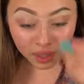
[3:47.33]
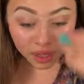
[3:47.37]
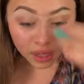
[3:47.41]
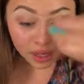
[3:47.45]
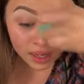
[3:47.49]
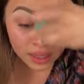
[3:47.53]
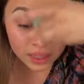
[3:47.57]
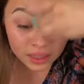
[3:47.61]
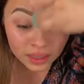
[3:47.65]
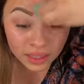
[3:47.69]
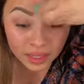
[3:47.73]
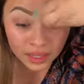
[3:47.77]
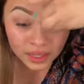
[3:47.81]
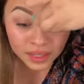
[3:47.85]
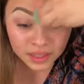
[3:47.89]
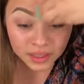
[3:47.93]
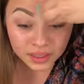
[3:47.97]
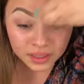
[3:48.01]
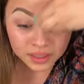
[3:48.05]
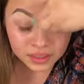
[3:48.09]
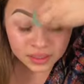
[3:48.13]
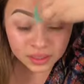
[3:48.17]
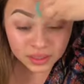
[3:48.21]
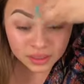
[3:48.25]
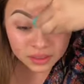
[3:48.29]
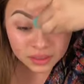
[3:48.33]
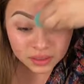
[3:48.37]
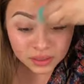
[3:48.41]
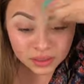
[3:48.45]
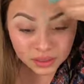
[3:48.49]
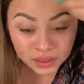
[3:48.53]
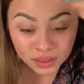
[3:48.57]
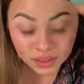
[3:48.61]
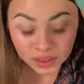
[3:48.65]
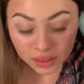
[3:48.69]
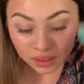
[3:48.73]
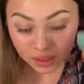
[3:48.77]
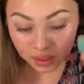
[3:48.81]
I like this
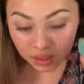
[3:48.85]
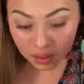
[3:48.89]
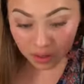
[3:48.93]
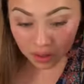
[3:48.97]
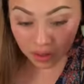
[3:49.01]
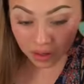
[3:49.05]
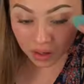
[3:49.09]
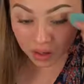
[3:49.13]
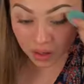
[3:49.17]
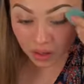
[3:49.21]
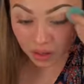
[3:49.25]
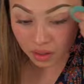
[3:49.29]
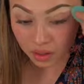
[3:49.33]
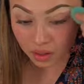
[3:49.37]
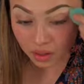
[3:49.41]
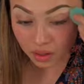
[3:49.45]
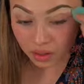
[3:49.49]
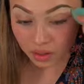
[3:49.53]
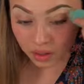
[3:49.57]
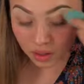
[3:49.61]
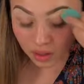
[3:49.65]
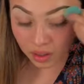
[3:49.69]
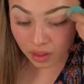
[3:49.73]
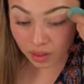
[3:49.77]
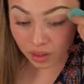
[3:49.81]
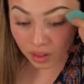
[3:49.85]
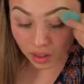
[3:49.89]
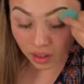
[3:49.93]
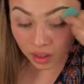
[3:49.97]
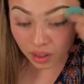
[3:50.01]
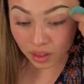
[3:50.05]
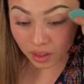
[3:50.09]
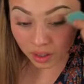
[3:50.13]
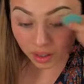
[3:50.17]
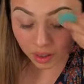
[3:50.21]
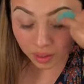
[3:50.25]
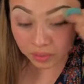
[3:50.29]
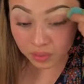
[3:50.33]
concealer,
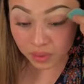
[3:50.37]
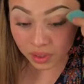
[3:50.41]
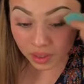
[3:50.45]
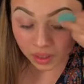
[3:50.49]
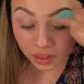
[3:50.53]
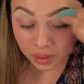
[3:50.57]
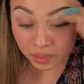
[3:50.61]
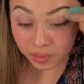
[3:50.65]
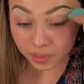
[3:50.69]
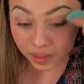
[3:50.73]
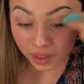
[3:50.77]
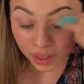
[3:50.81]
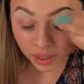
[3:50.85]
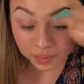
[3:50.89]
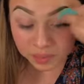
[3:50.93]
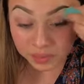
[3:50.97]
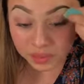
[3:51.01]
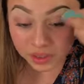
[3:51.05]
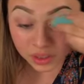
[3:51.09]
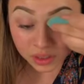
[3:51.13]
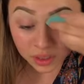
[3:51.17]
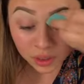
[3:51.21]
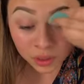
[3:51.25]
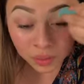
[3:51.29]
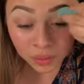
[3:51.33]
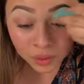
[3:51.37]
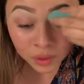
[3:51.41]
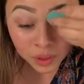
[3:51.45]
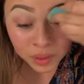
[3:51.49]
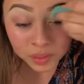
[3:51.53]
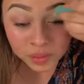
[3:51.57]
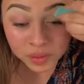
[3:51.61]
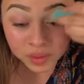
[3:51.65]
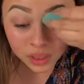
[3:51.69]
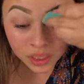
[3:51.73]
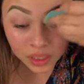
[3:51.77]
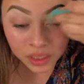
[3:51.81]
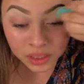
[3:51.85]
but I'm still more
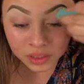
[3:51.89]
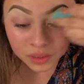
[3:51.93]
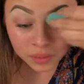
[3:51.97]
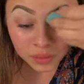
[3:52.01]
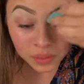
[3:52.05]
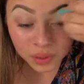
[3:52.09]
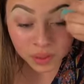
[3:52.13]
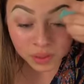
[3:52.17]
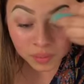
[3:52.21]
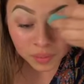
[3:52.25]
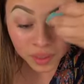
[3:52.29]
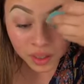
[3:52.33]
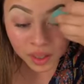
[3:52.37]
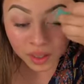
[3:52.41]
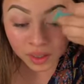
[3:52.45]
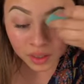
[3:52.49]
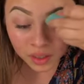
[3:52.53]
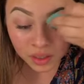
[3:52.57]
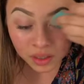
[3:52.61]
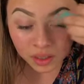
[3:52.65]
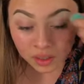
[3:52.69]
obsessed with my